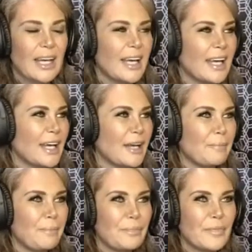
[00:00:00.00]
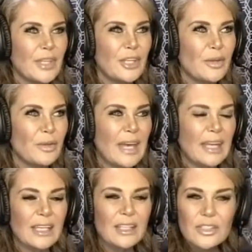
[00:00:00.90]
that
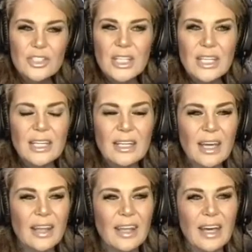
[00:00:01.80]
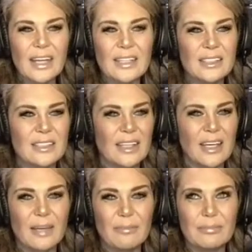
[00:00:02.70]
energy and that
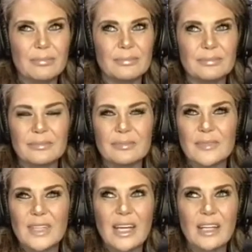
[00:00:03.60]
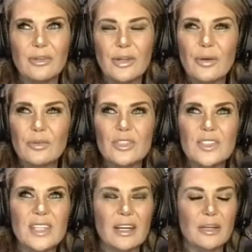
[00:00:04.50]
I don't know,
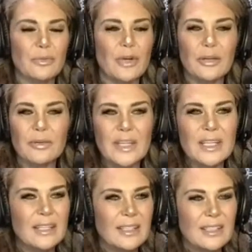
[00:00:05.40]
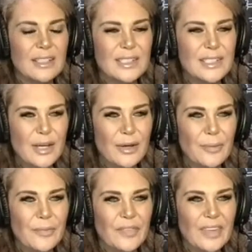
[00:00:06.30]
just that camaraderie.
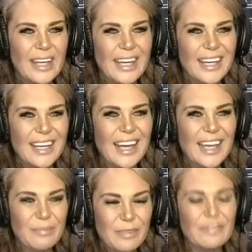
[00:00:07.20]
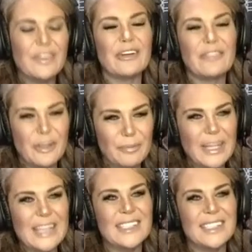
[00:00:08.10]
So I have been very, very
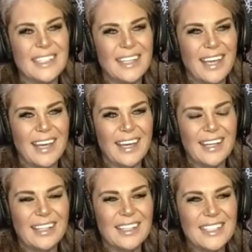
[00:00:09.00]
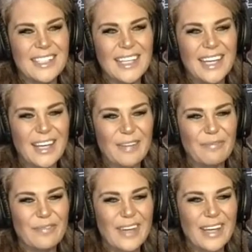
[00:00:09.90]
blessed, and
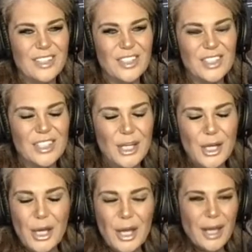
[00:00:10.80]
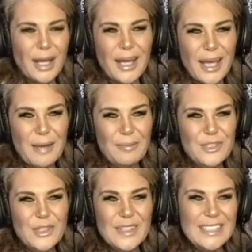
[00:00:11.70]
I just am
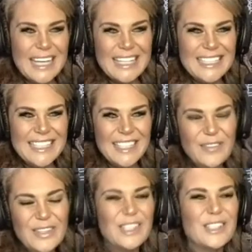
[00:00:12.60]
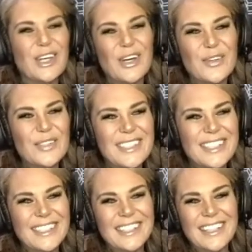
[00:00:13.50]
so excited to see where this goes.
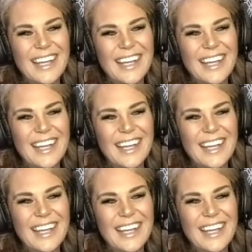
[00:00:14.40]
And